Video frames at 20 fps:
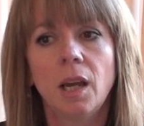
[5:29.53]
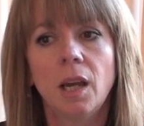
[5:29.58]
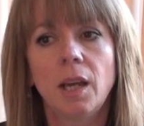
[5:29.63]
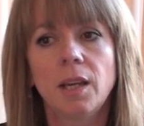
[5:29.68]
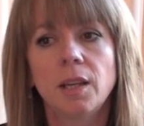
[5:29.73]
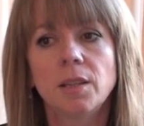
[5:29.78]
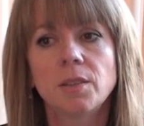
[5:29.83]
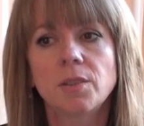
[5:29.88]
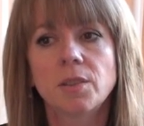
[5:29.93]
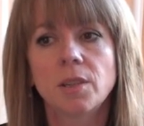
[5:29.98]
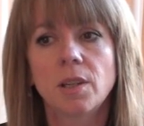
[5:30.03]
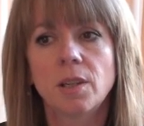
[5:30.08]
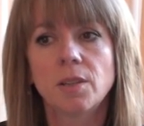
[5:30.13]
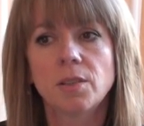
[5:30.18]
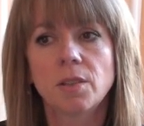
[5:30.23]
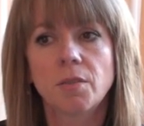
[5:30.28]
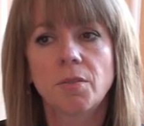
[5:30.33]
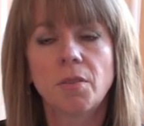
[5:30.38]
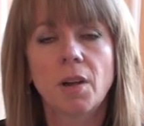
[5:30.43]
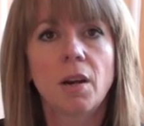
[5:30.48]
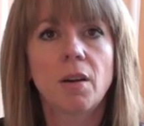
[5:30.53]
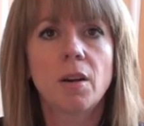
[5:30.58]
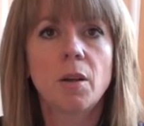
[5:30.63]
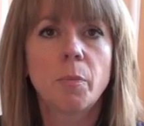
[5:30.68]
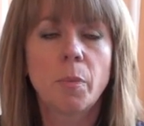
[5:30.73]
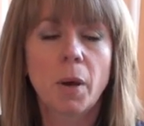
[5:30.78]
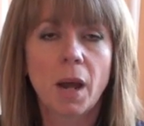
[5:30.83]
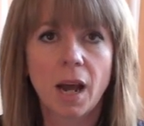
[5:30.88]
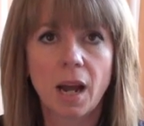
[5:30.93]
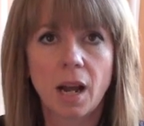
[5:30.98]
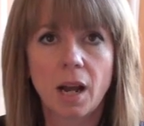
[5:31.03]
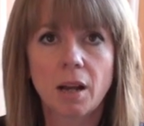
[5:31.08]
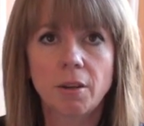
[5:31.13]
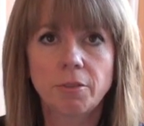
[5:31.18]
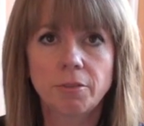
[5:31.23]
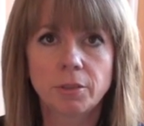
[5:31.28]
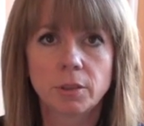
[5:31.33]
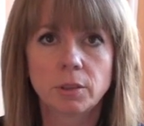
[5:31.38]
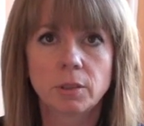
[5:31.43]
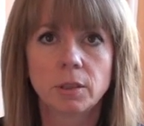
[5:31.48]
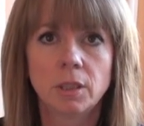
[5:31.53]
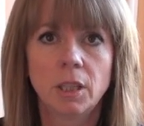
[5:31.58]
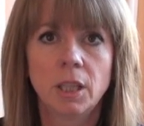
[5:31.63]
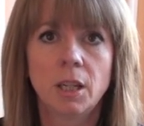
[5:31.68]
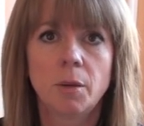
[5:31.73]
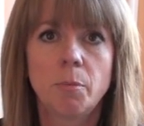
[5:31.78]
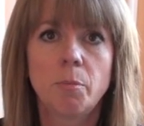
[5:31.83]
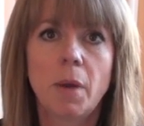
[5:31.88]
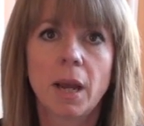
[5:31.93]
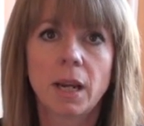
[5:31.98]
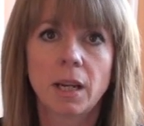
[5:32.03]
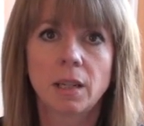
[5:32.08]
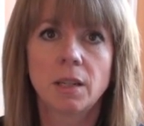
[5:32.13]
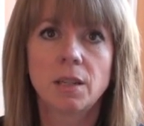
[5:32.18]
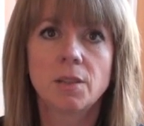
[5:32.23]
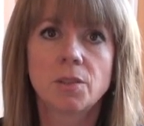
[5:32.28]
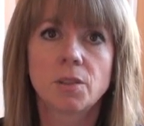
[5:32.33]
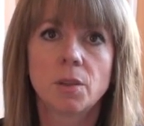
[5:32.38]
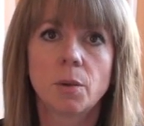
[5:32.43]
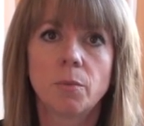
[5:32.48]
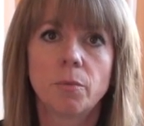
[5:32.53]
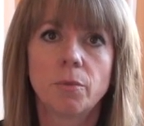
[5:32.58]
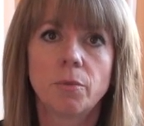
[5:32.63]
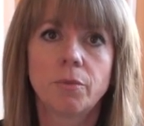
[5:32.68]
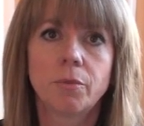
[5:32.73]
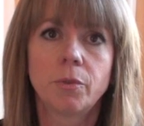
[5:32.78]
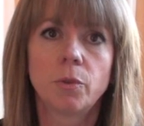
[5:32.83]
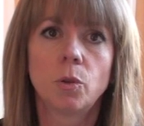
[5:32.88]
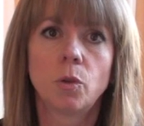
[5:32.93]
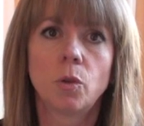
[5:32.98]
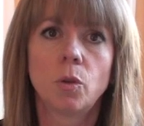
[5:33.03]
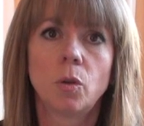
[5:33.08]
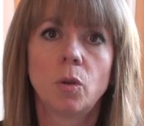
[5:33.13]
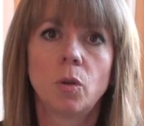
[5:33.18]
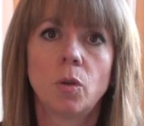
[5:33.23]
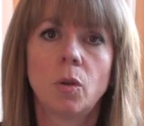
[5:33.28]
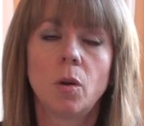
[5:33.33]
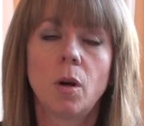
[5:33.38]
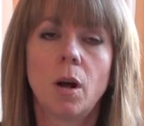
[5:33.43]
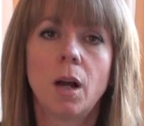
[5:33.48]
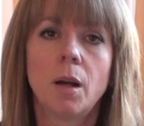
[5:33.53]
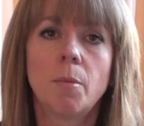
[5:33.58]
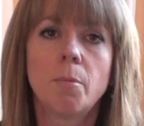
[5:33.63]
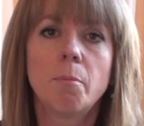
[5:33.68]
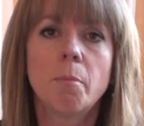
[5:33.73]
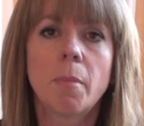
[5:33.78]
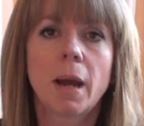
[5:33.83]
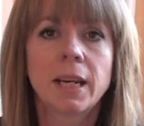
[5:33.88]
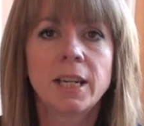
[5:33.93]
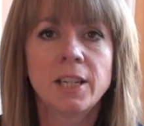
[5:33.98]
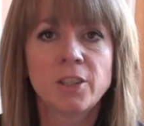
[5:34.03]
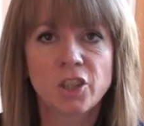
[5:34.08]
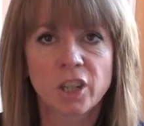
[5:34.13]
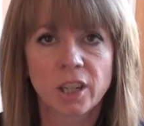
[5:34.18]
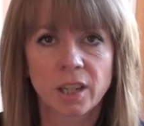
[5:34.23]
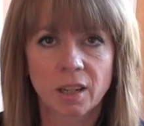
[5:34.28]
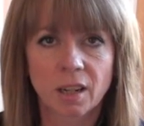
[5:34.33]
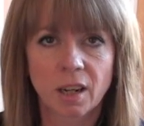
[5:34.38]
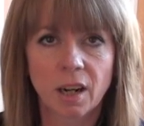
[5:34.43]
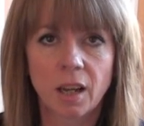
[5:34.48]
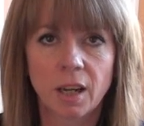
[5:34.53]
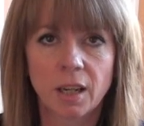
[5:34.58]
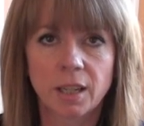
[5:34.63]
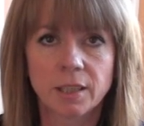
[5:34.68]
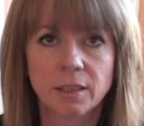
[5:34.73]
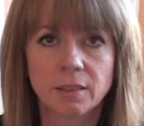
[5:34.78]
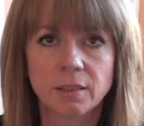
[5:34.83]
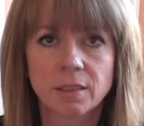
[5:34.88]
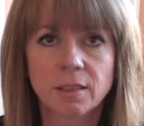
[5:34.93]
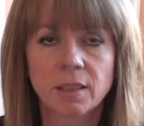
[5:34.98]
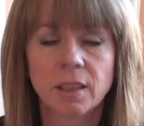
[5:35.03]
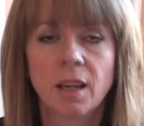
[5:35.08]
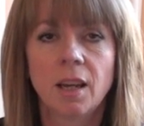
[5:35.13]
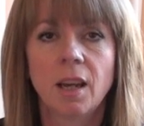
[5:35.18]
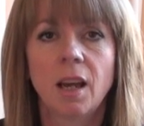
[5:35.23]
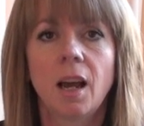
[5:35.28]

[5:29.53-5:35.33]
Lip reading: it is a very powerful mechanism for managing a client